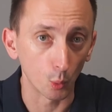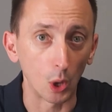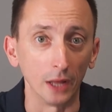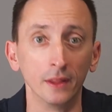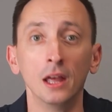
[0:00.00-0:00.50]

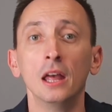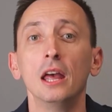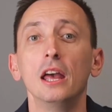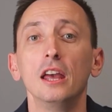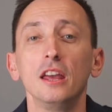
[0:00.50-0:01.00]
one,
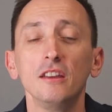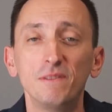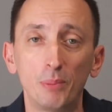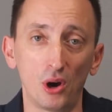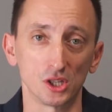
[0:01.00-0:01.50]

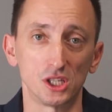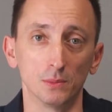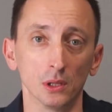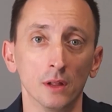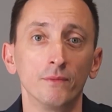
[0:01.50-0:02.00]
if
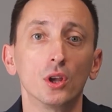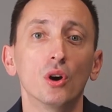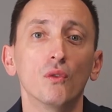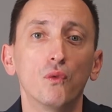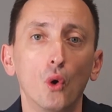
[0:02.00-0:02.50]
possible,
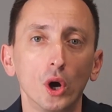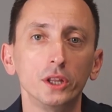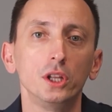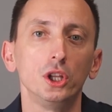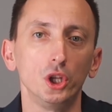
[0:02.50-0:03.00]

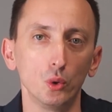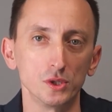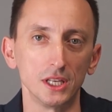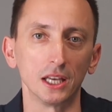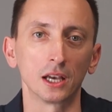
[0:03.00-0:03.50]
avoid
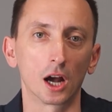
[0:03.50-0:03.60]
using